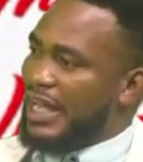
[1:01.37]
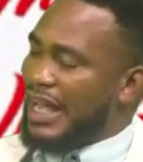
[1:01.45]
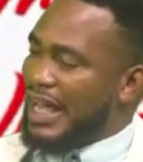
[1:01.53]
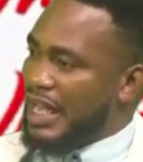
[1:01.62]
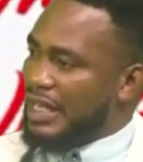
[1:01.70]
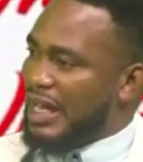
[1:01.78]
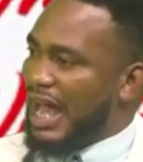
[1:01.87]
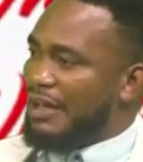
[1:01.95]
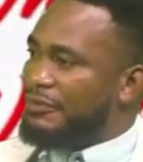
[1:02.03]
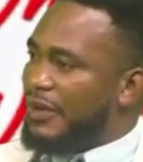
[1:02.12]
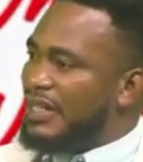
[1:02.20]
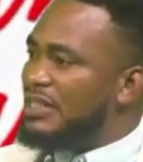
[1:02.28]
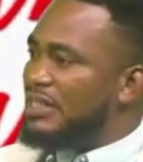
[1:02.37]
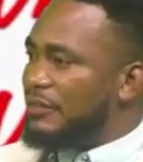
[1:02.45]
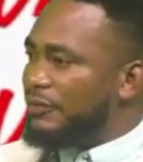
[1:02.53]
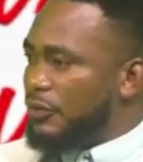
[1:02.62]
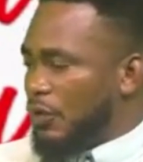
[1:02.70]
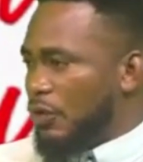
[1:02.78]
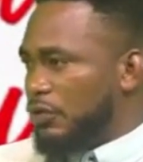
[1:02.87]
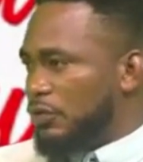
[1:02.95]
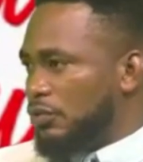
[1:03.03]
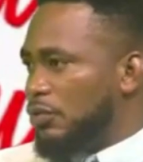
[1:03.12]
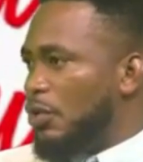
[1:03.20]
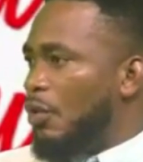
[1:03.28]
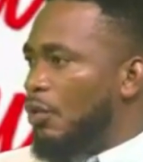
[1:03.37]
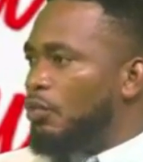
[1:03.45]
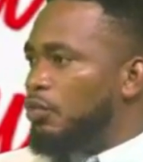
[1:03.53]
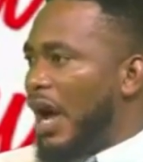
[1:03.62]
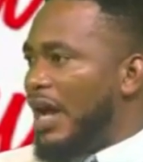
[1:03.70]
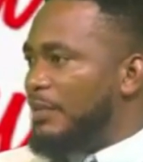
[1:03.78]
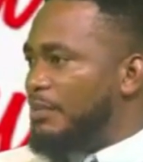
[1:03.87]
And I find it difficult why